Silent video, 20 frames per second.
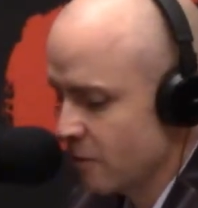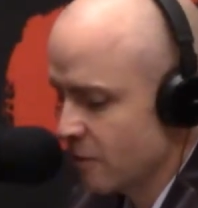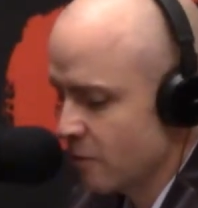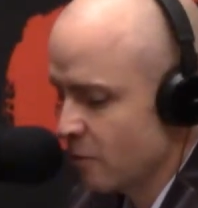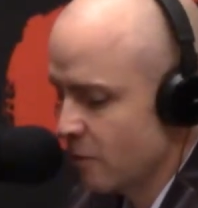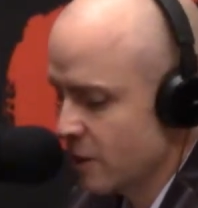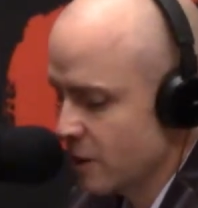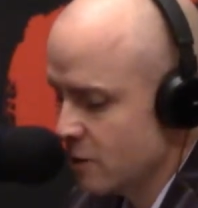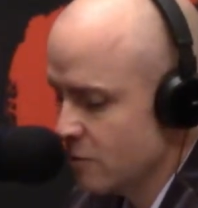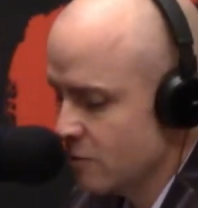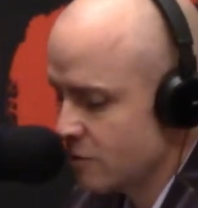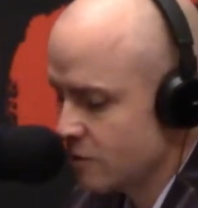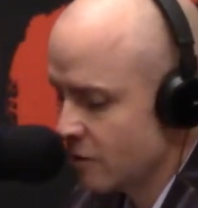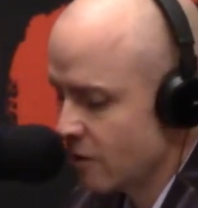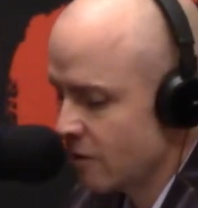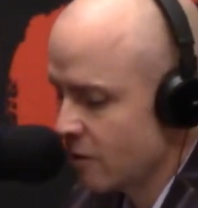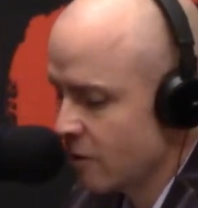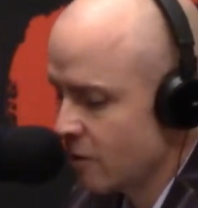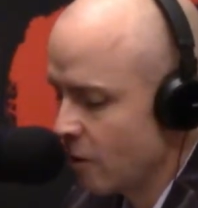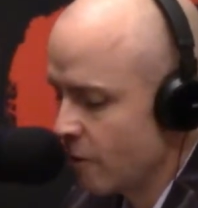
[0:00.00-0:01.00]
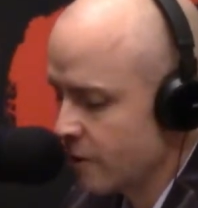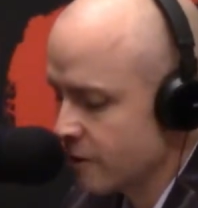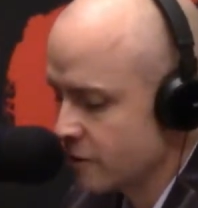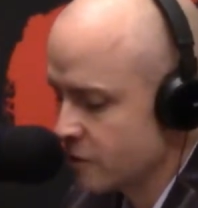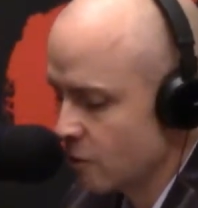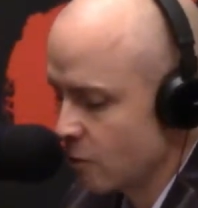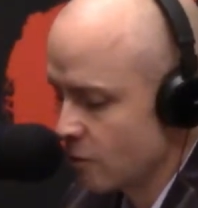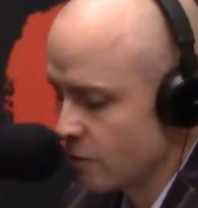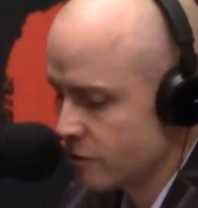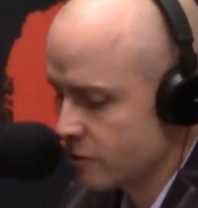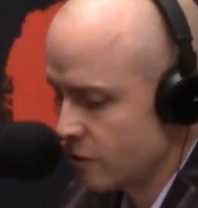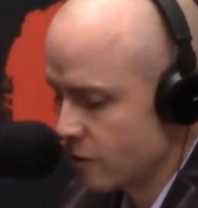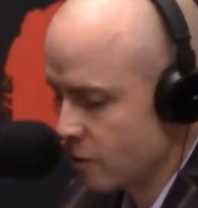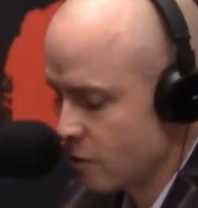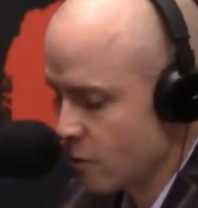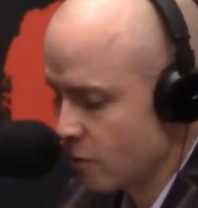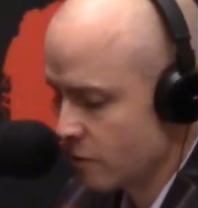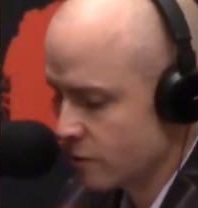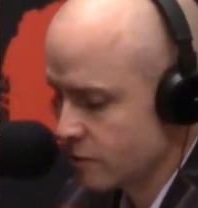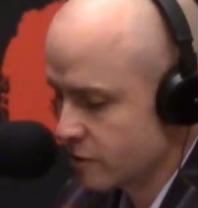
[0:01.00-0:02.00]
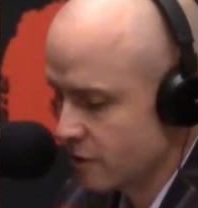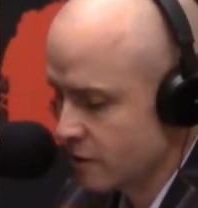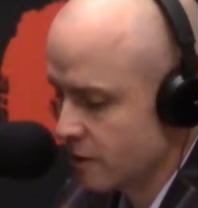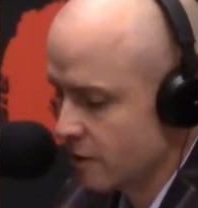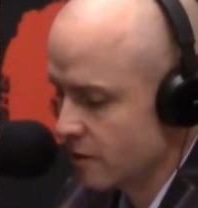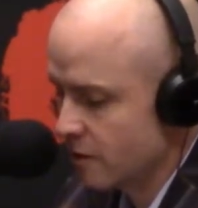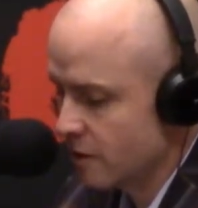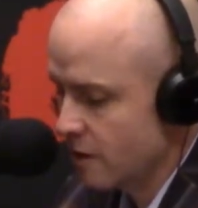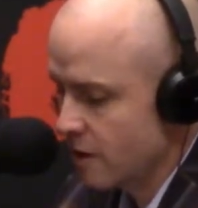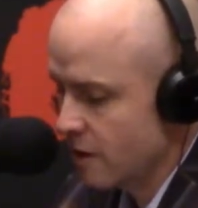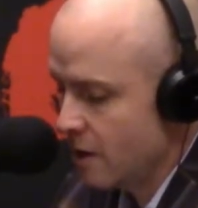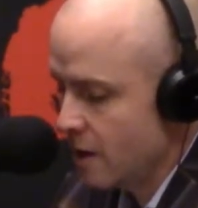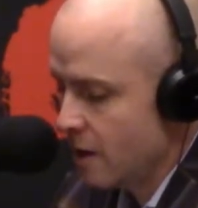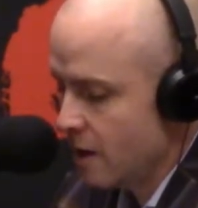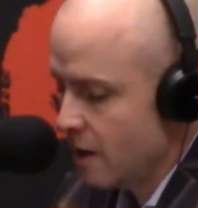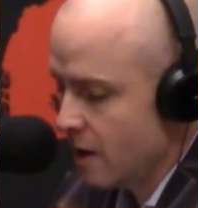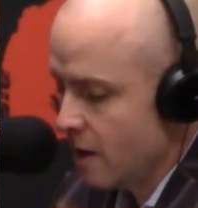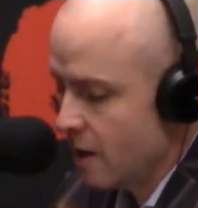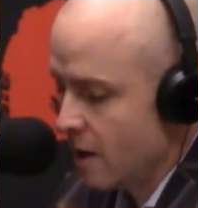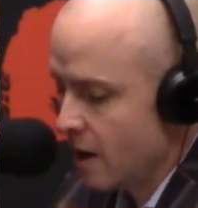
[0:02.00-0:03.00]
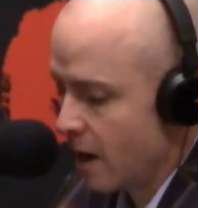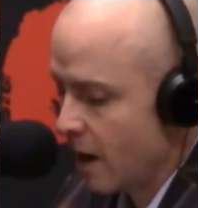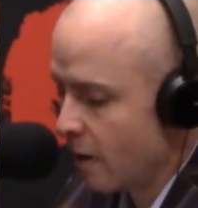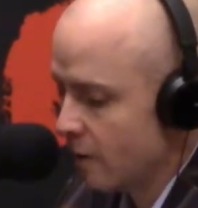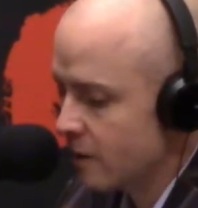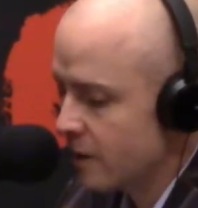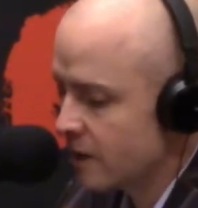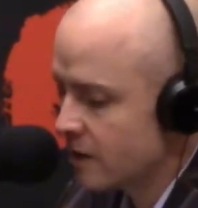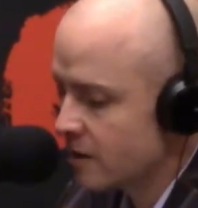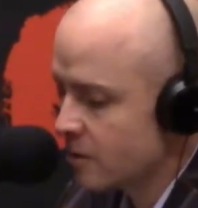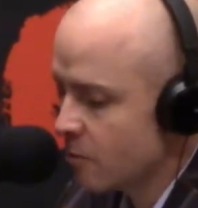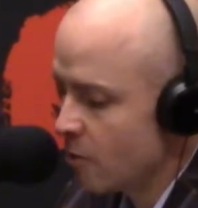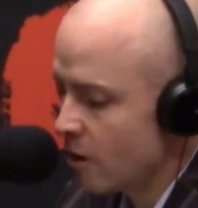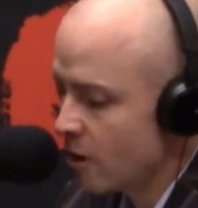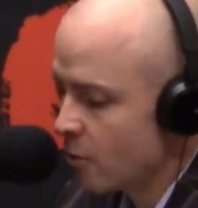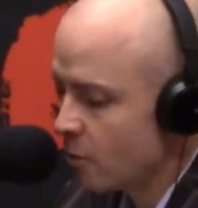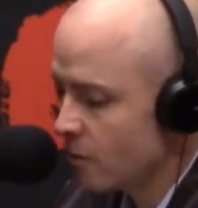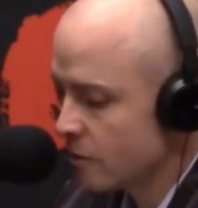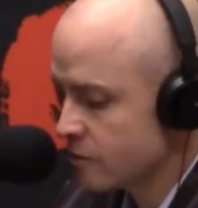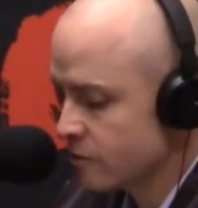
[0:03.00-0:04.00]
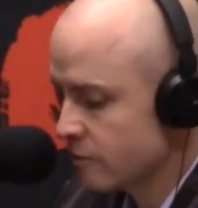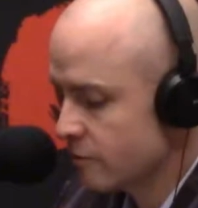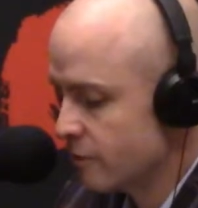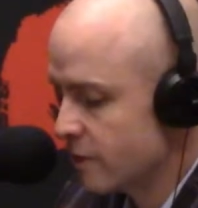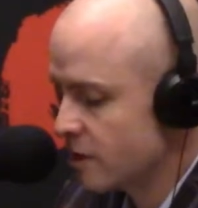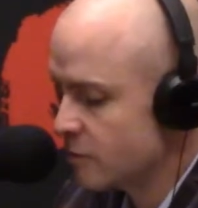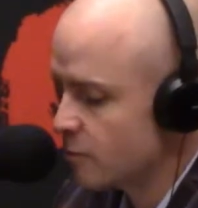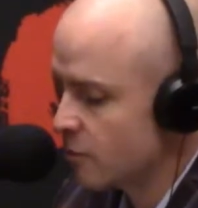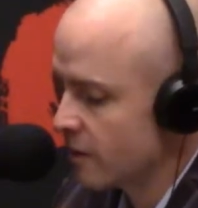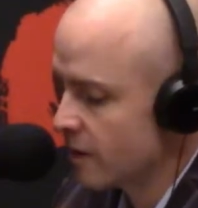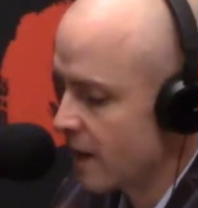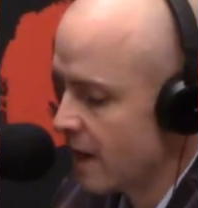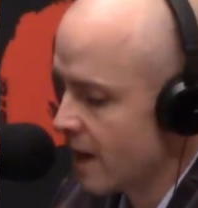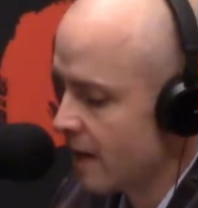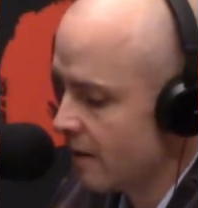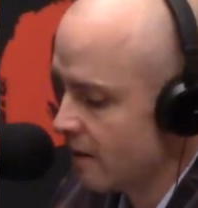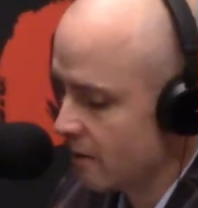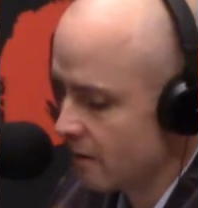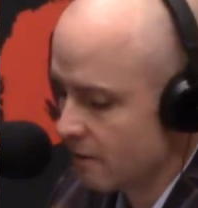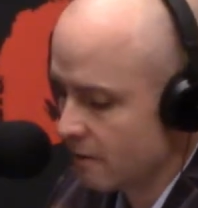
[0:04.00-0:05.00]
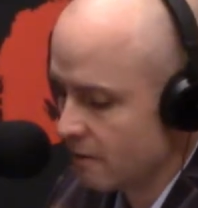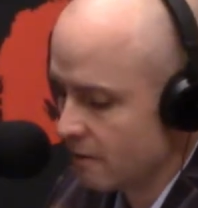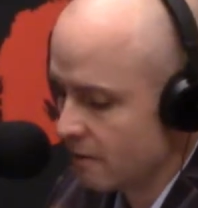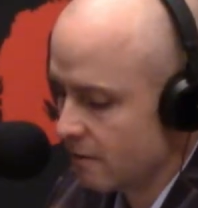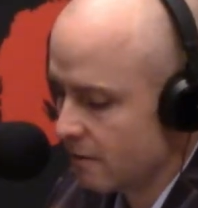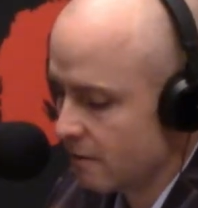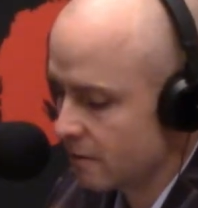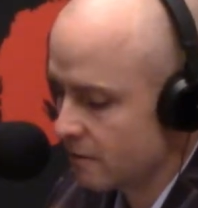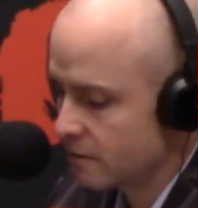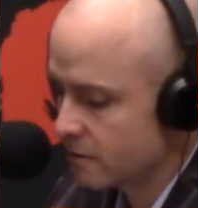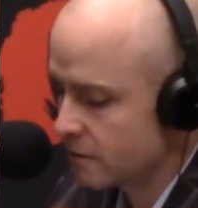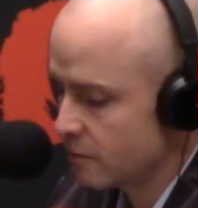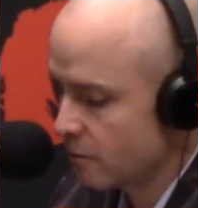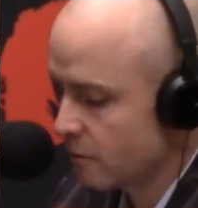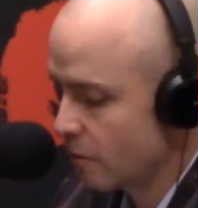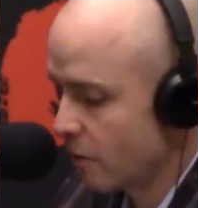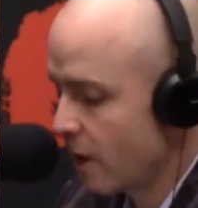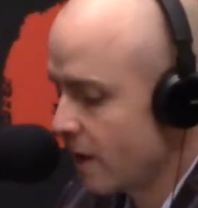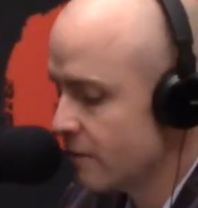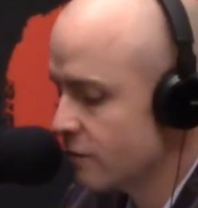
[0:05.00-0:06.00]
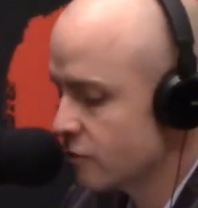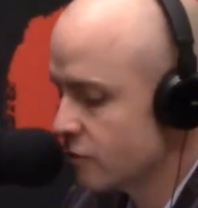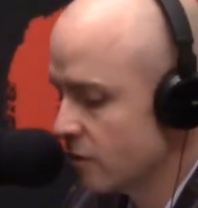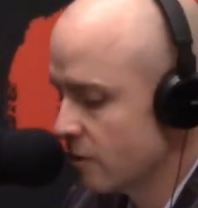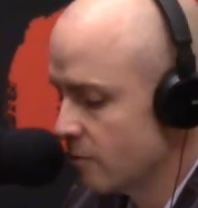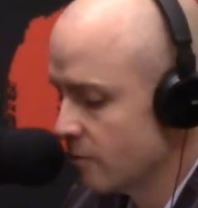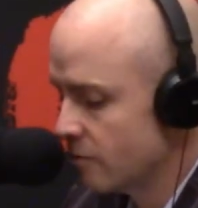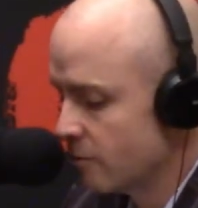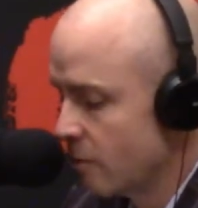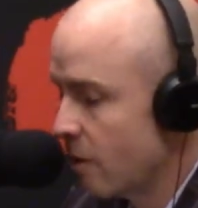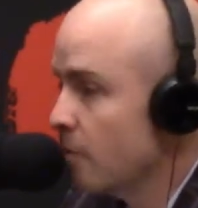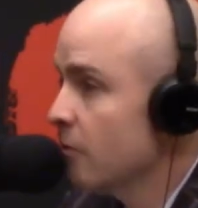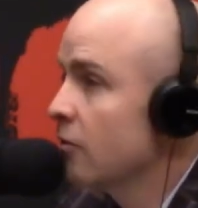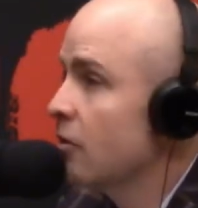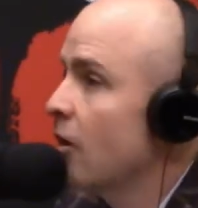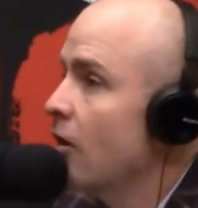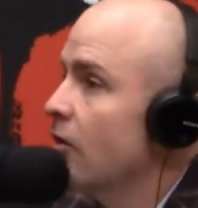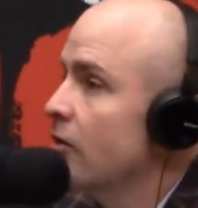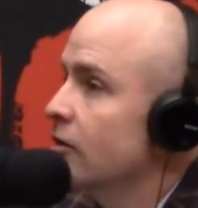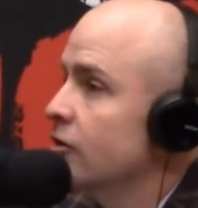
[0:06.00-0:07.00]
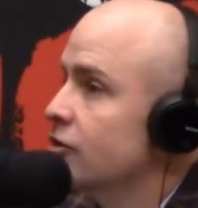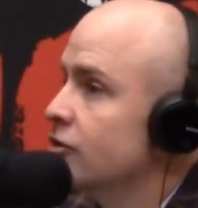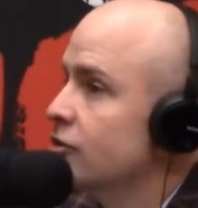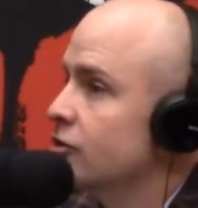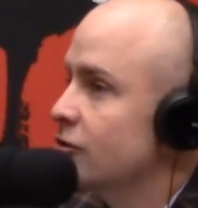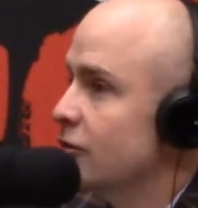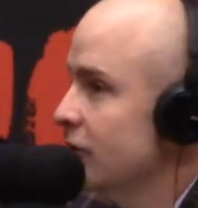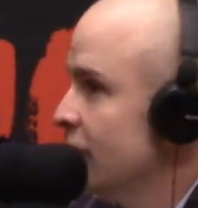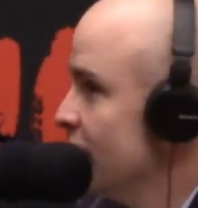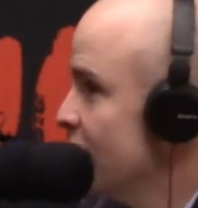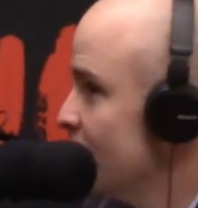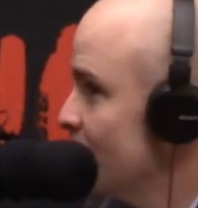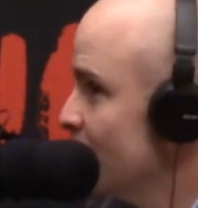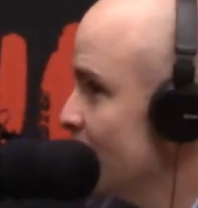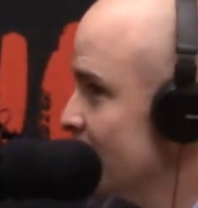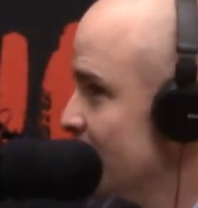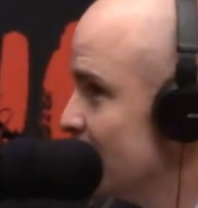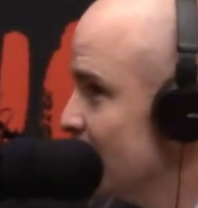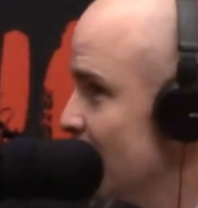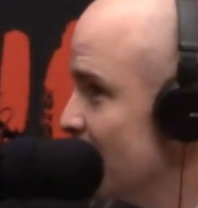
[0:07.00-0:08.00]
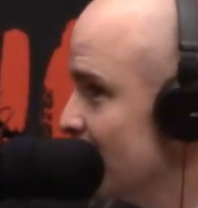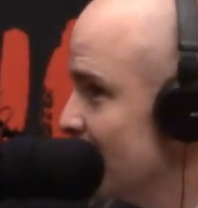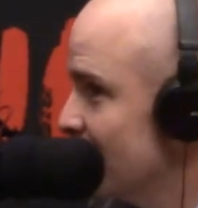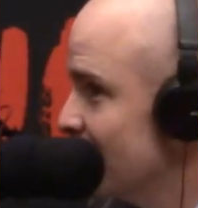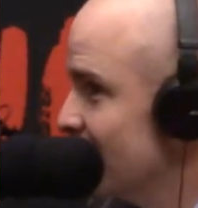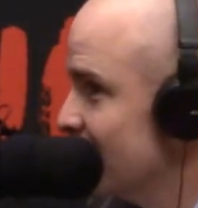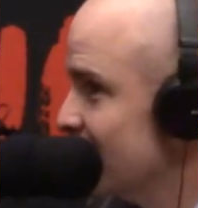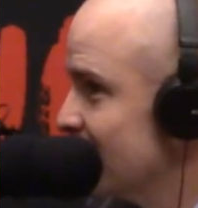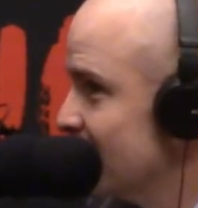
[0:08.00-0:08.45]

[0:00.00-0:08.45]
When you started all this, there wasn't a course in how to get the Monowells in Facebook Canada live stream from Humber College. So you didn't go to school for this.